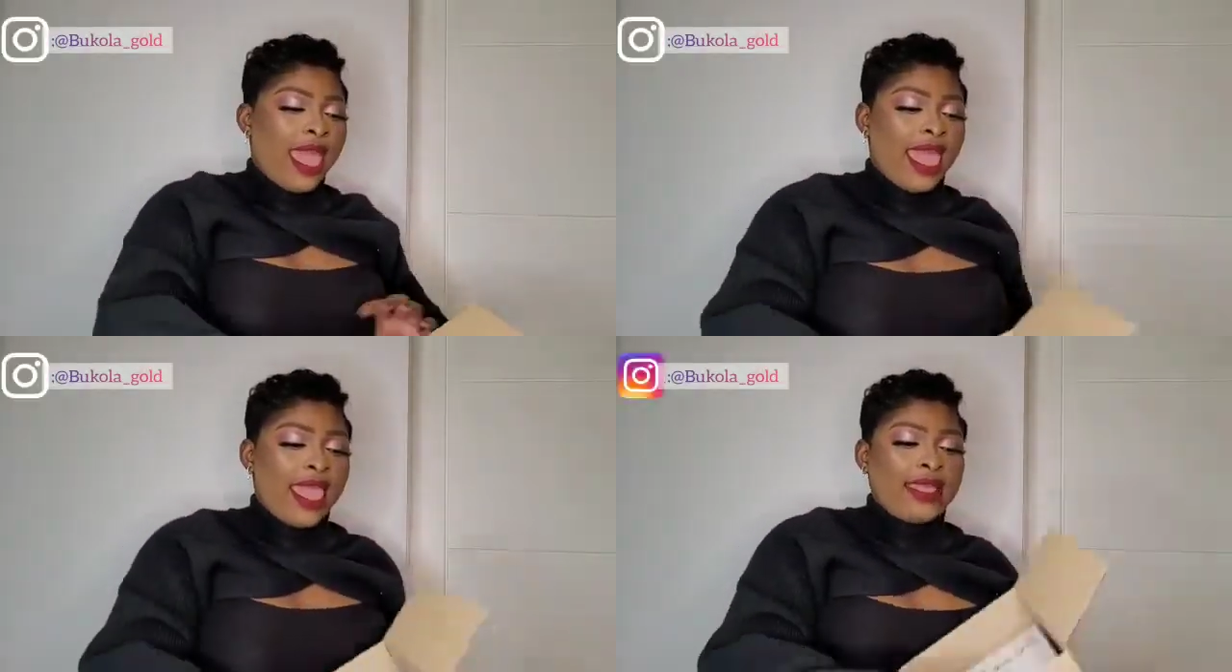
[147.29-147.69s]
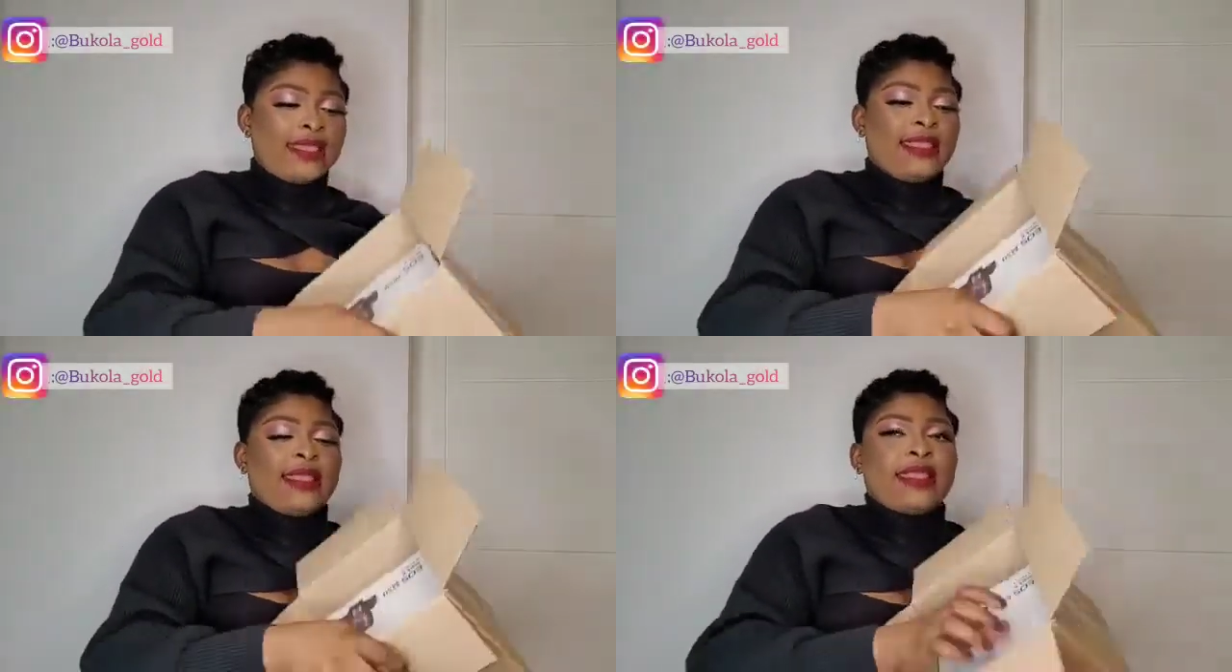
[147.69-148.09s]
and
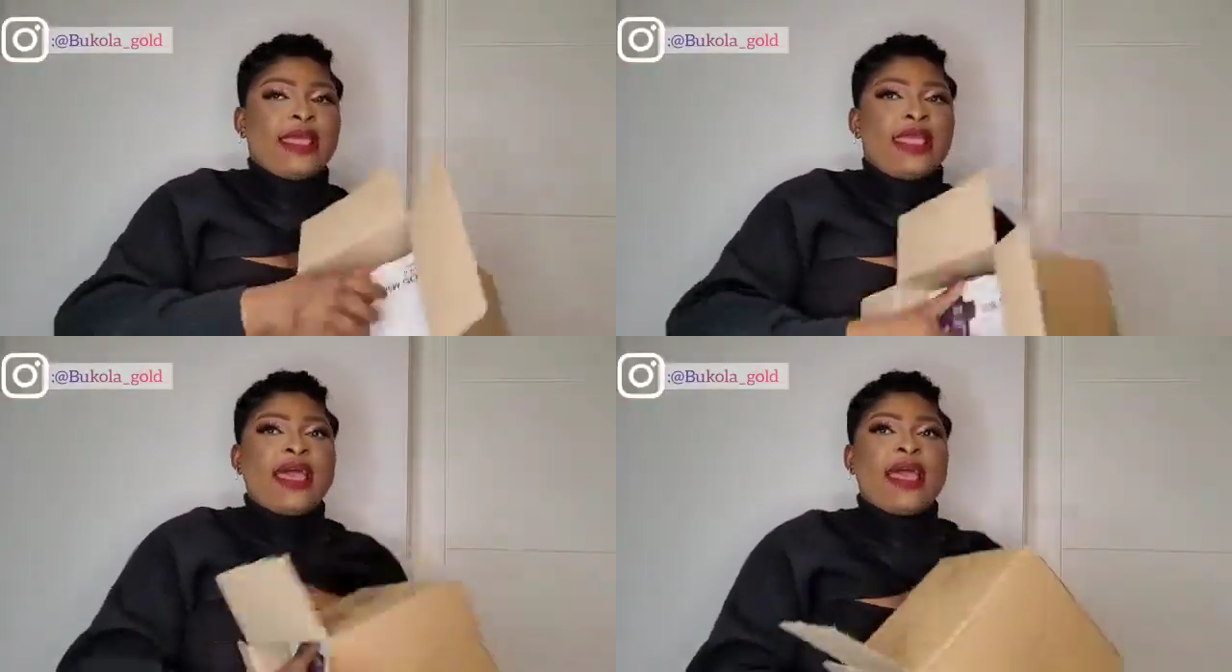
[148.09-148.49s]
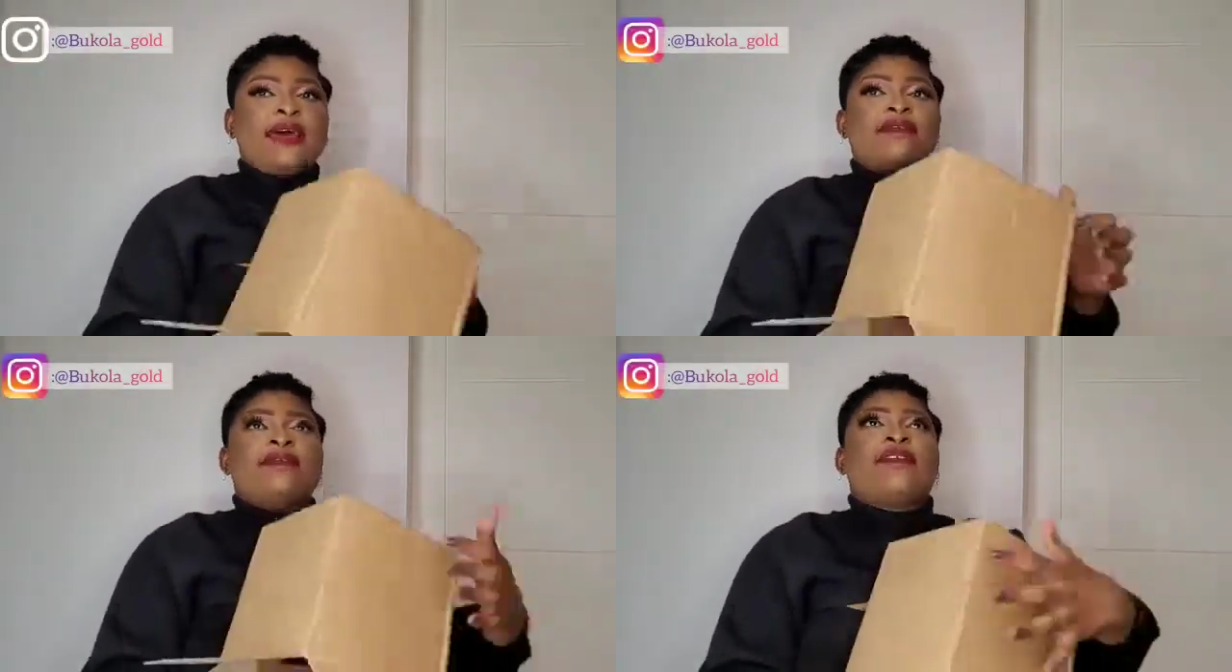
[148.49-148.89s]
then I
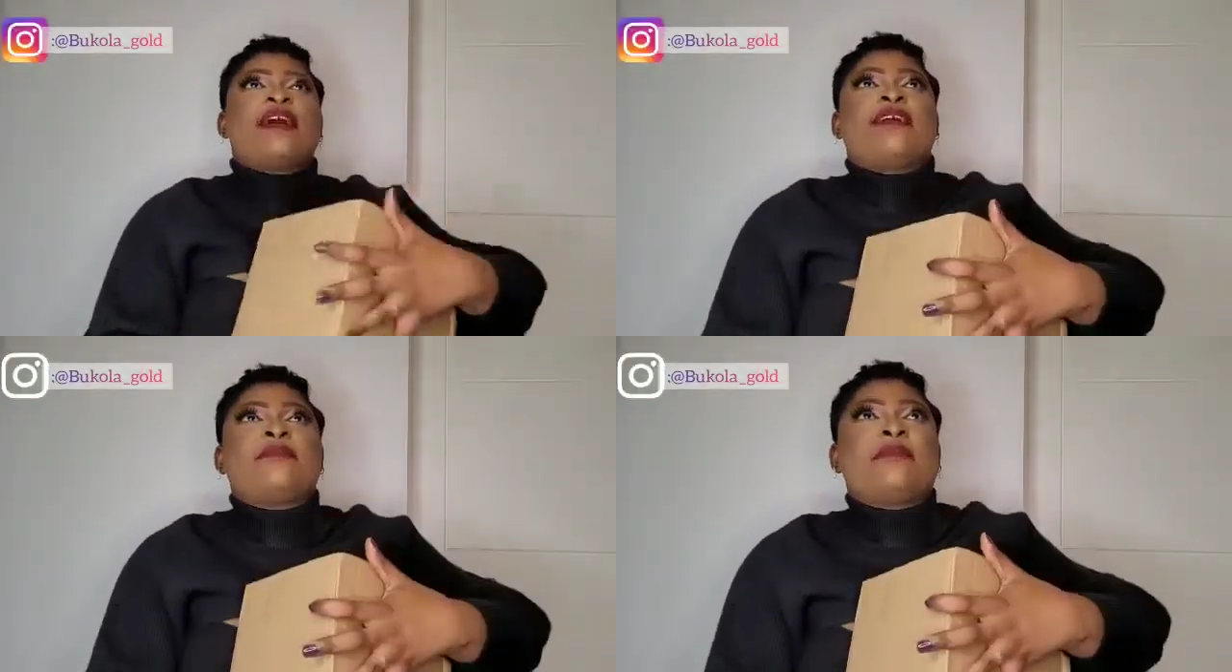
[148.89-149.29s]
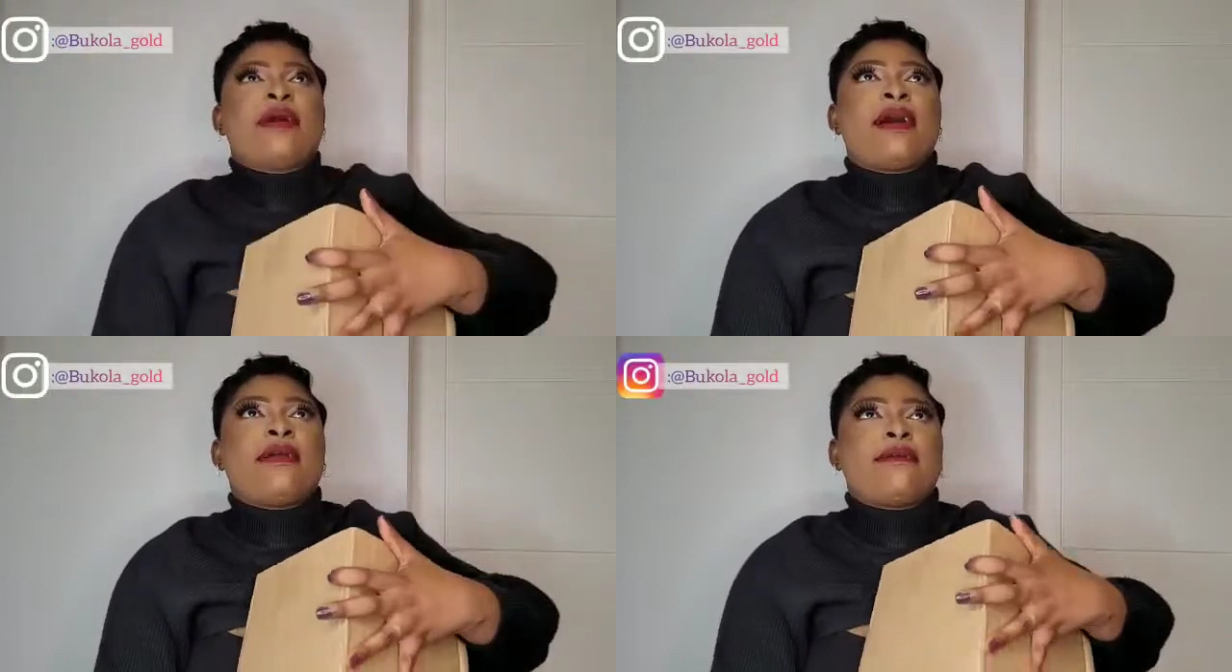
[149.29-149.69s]
have
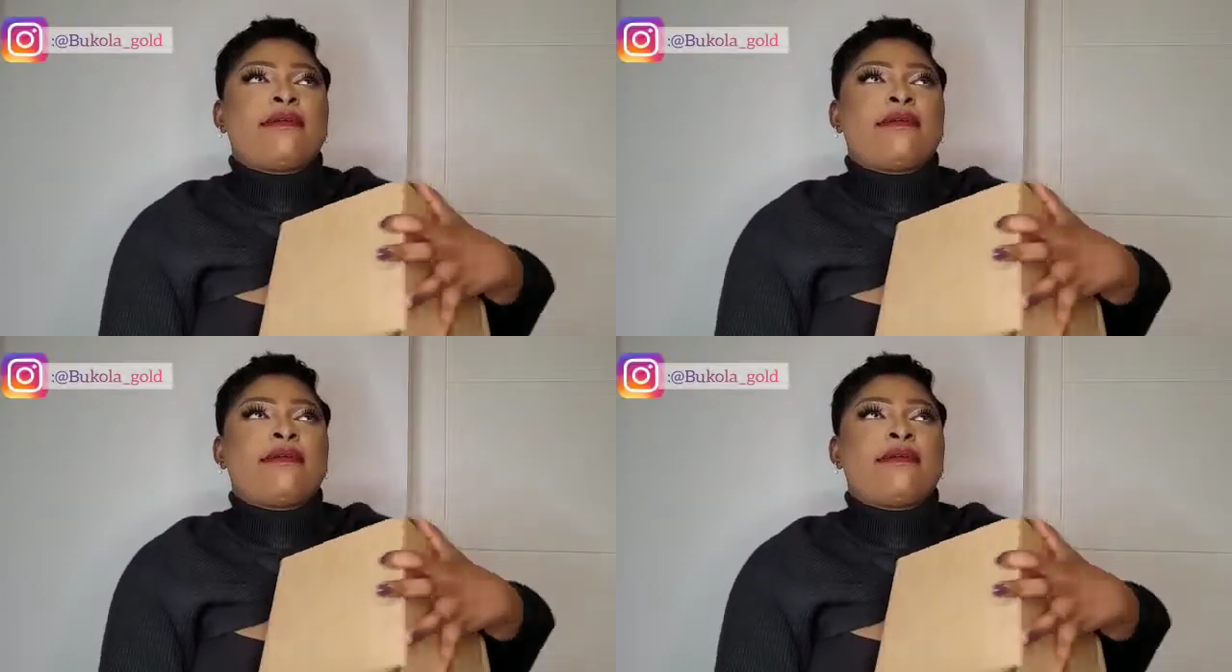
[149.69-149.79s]
my